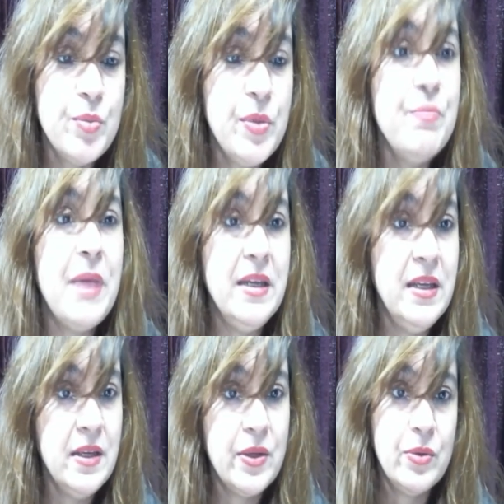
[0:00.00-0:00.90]
be
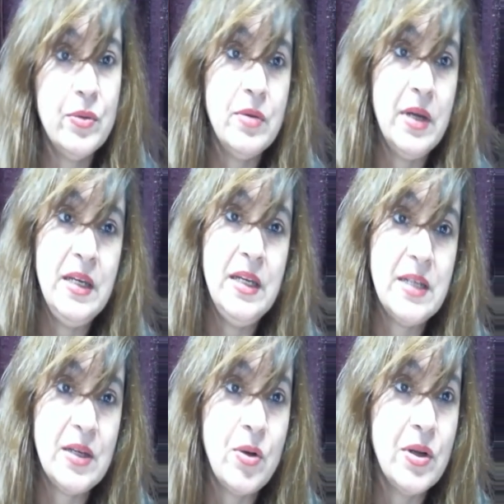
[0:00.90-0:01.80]
many, any
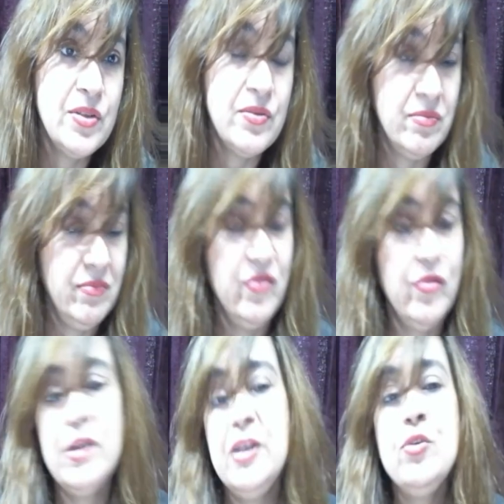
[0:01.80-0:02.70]
technology,
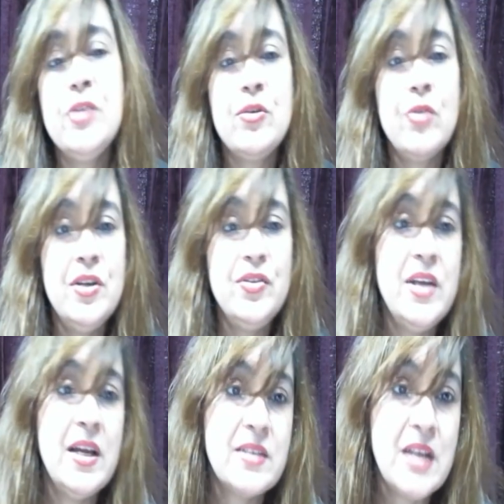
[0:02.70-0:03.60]
what new technology
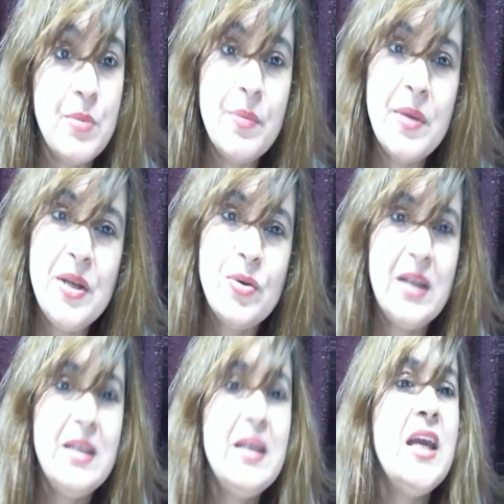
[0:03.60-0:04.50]
has come up, and you
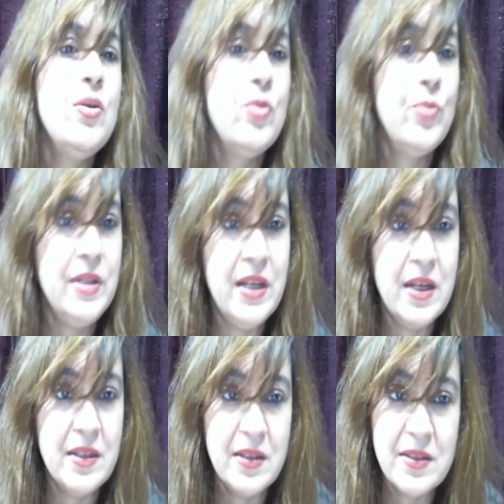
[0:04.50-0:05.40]
can gain over the
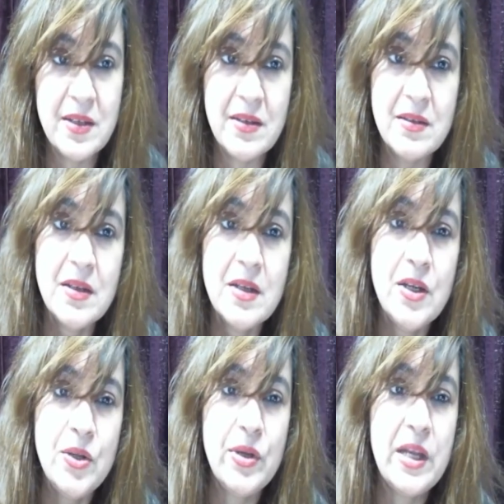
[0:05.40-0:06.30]
others, and
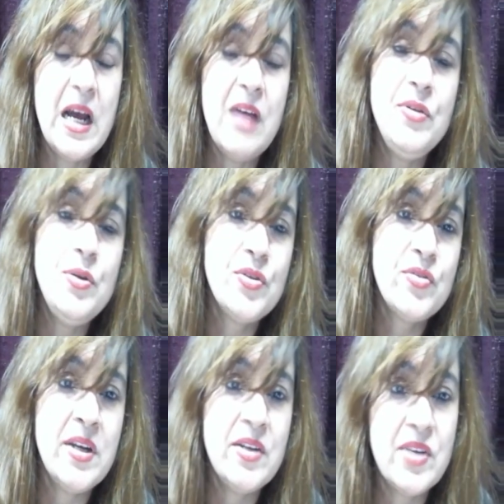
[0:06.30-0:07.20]
you can have new
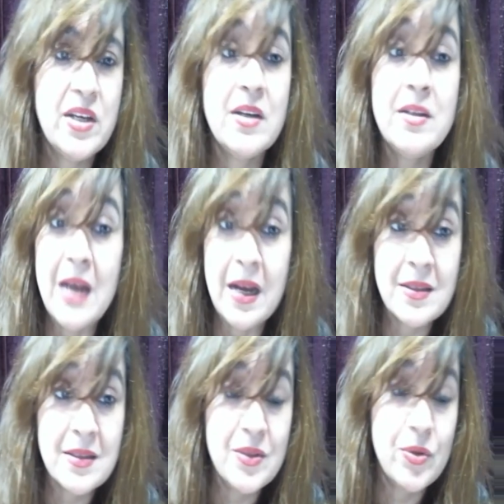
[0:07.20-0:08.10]
strategic
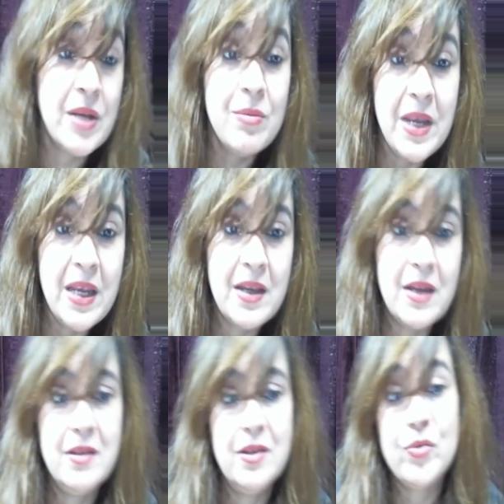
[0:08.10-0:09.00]
contacts you can make,
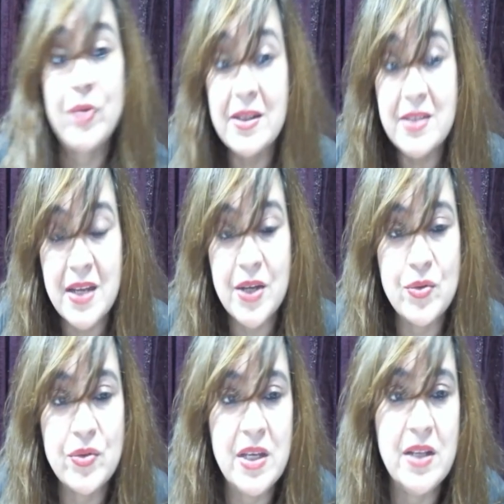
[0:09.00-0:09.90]
and the trends that you
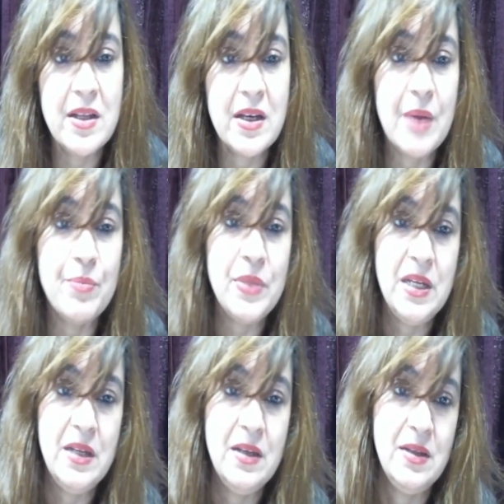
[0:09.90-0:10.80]
see in the
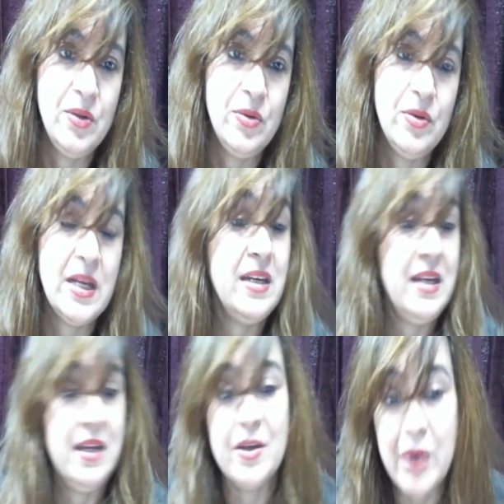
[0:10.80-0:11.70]
company, you can
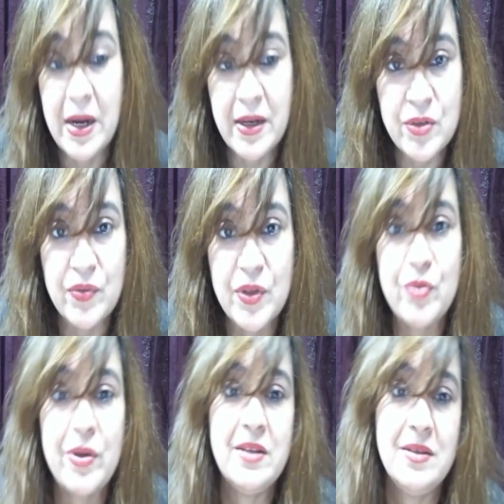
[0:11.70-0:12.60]
take advantage of the
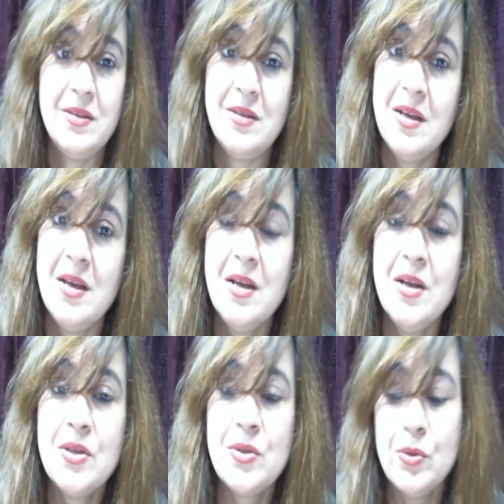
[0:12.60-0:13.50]
trends.
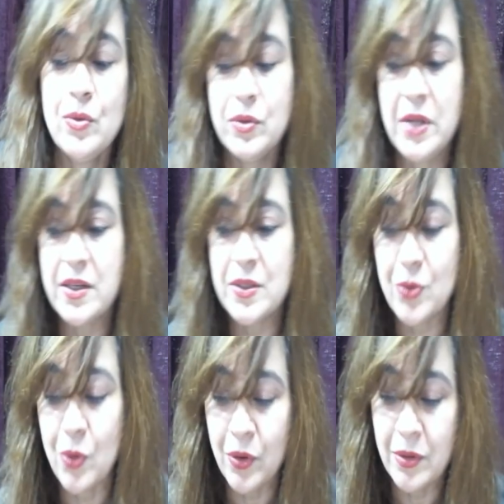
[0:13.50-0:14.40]
So that is
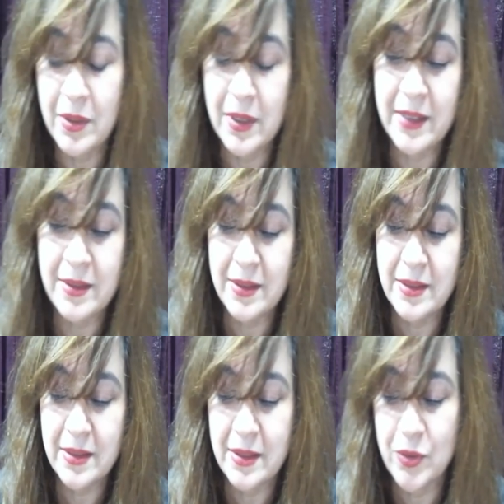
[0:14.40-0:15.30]
all it
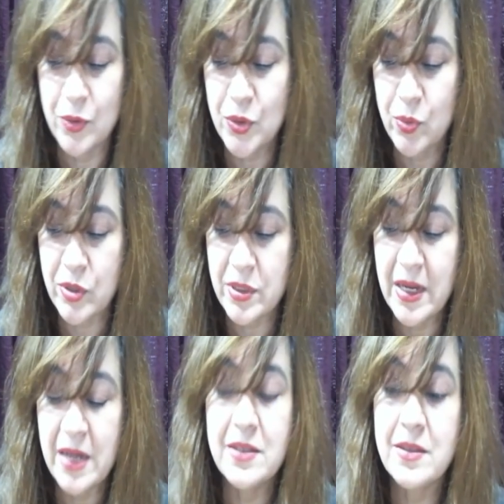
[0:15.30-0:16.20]
is. So SWOT
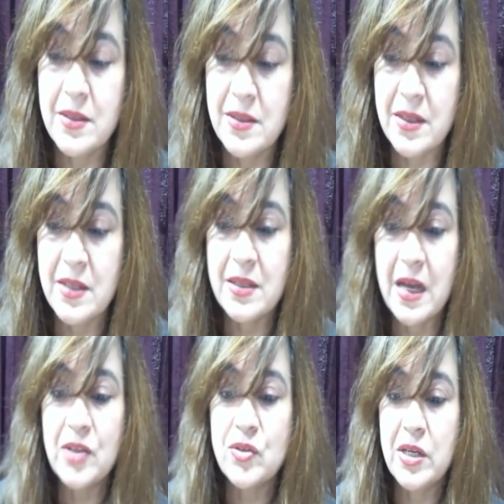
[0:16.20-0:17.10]
analysis is
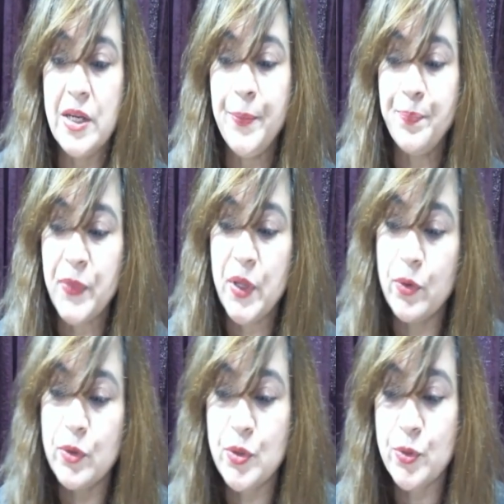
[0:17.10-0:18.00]
actually,
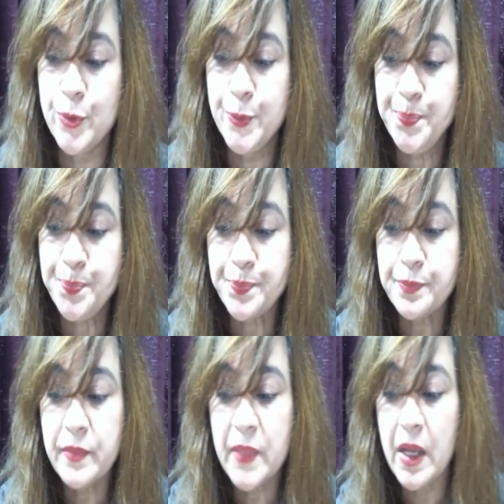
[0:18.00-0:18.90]
to,
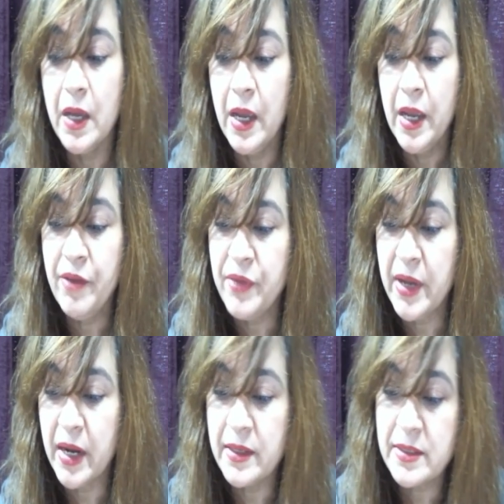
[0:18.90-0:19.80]
if we
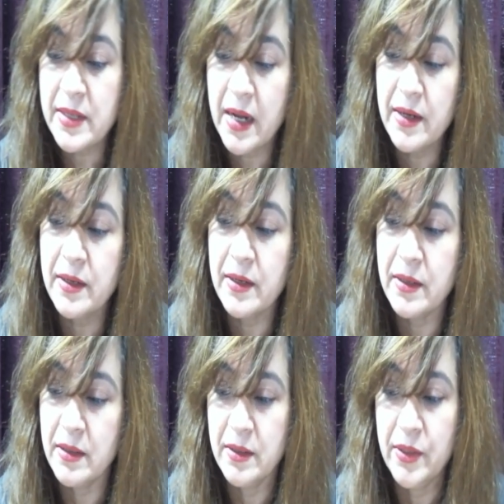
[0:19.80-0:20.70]
understand,
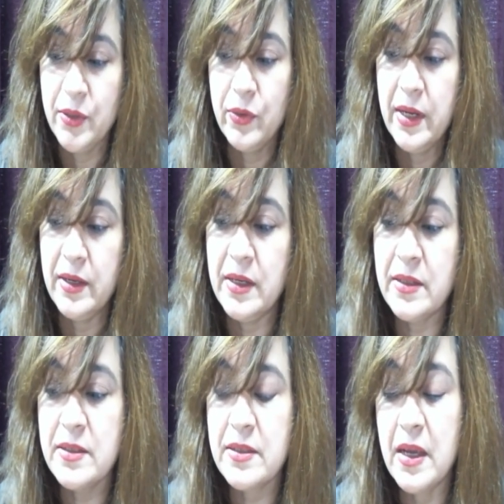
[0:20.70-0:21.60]

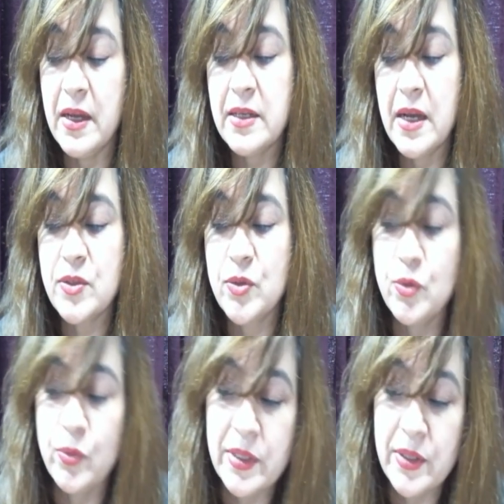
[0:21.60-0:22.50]
it has to
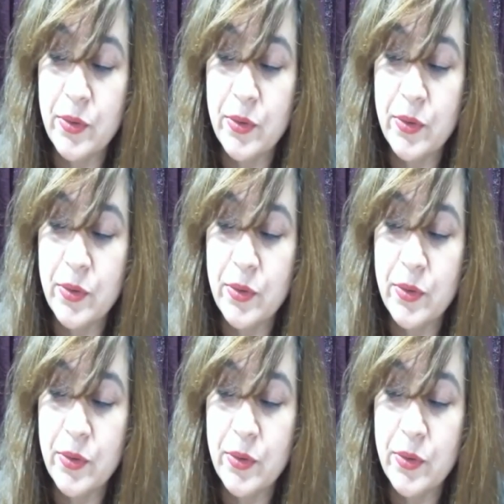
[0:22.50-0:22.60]
do with,